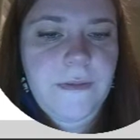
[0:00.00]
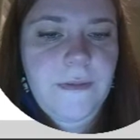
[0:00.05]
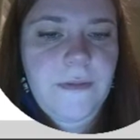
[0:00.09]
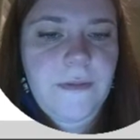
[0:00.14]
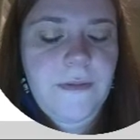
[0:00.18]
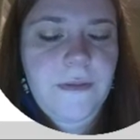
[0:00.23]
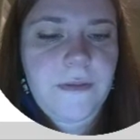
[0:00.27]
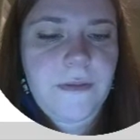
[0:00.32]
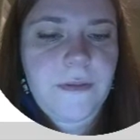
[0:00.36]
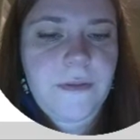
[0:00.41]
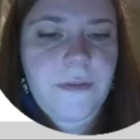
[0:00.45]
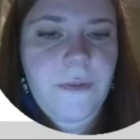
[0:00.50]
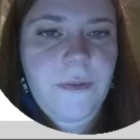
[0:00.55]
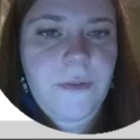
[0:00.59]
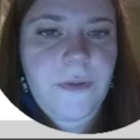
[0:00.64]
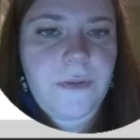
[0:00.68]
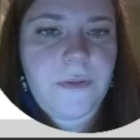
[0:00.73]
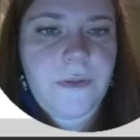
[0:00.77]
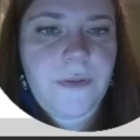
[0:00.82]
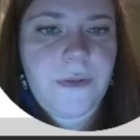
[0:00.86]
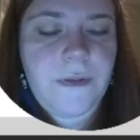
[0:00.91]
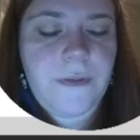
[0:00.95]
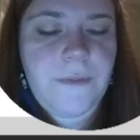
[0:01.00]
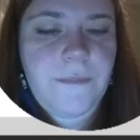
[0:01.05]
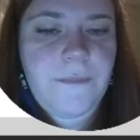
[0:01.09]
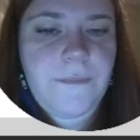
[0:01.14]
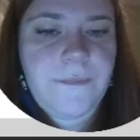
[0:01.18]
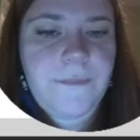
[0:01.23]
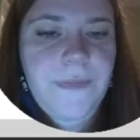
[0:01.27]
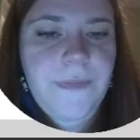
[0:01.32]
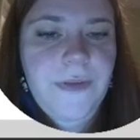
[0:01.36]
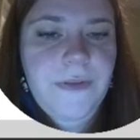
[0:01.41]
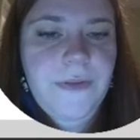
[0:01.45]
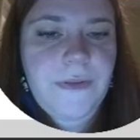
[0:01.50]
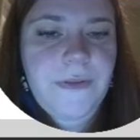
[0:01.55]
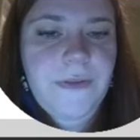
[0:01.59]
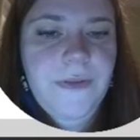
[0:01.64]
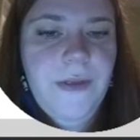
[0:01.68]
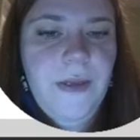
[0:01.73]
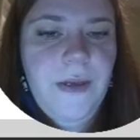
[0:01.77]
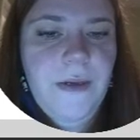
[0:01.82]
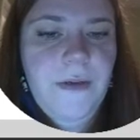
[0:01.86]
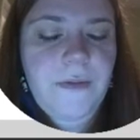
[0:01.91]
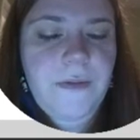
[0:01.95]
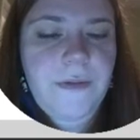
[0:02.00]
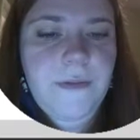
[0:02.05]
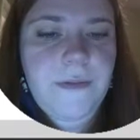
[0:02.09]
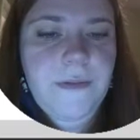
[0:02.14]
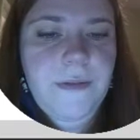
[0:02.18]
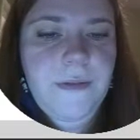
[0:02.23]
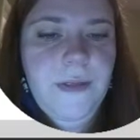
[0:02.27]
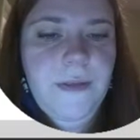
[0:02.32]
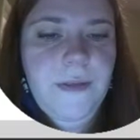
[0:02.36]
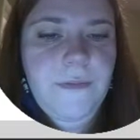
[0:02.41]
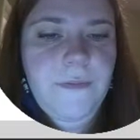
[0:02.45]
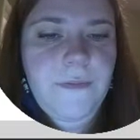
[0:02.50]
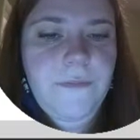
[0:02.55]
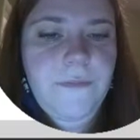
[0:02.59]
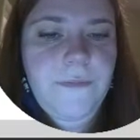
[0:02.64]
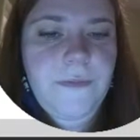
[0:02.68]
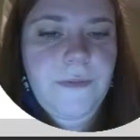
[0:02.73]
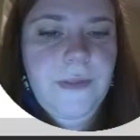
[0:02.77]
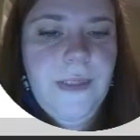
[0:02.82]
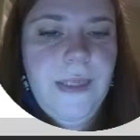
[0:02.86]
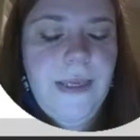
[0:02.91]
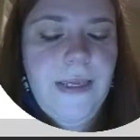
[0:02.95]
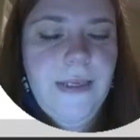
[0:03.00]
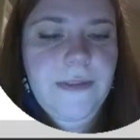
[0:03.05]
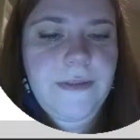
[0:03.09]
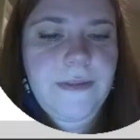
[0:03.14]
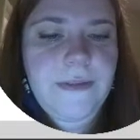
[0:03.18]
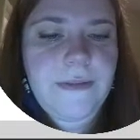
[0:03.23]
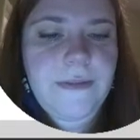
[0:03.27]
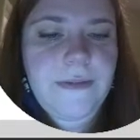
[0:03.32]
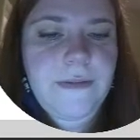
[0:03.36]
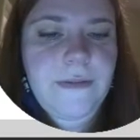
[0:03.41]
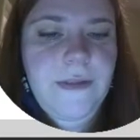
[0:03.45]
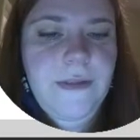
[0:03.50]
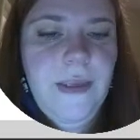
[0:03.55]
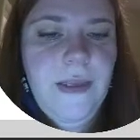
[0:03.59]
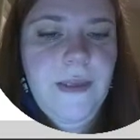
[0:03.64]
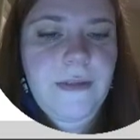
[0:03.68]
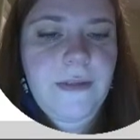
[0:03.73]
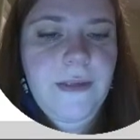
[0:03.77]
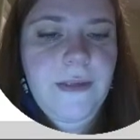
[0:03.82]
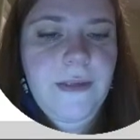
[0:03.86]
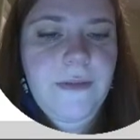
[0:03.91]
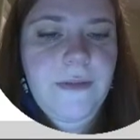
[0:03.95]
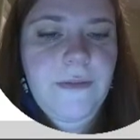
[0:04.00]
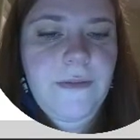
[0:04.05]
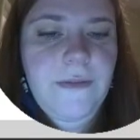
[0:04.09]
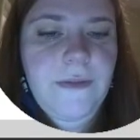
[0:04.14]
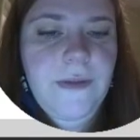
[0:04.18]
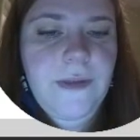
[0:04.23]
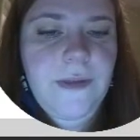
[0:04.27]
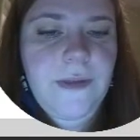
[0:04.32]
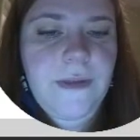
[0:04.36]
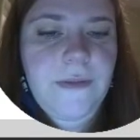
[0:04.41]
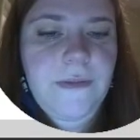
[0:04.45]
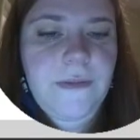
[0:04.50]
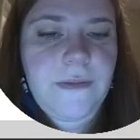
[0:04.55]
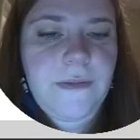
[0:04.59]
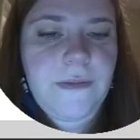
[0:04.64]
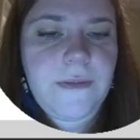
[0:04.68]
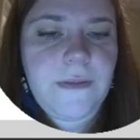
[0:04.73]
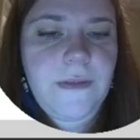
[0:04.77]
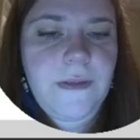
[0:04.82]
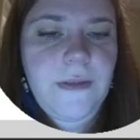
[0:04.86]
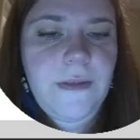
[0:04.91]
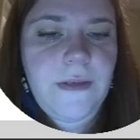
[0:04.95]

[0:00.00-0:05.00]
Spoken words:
this corner? See how it's like flat? Not like this.